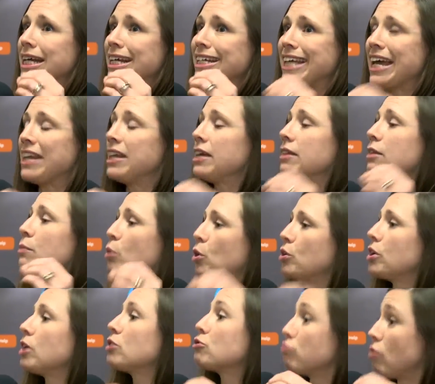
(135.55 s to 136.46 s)
getting the
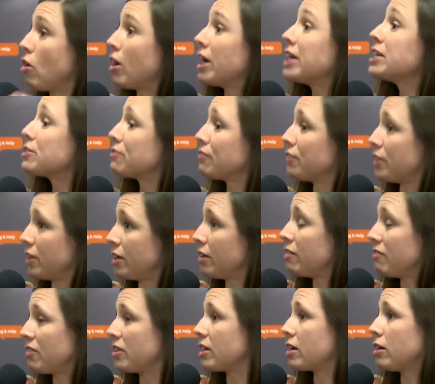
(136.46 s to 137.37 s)
product right for
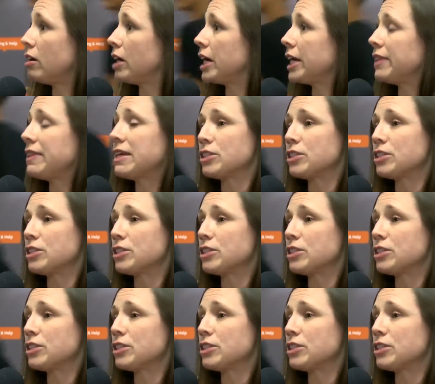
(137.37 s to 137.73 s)
the client.